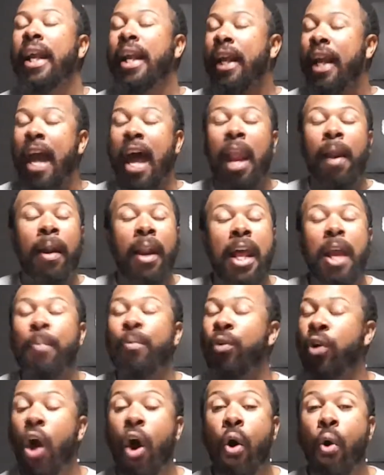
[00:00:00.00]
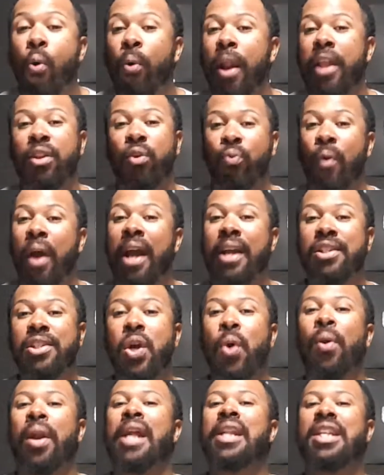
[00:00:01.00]
Got to let them go, let the reins
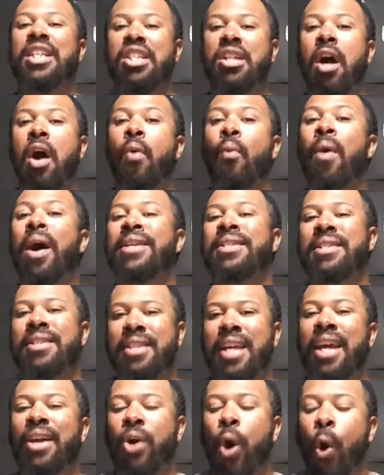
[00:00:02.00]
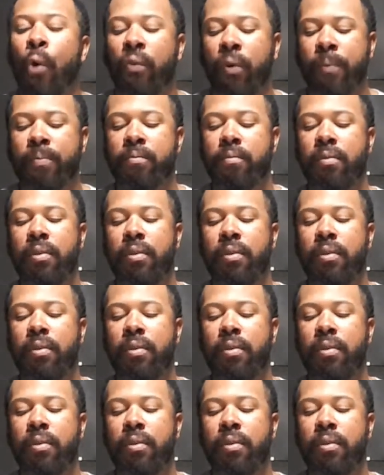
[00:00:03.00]
go, and let Deshaun Watson take over.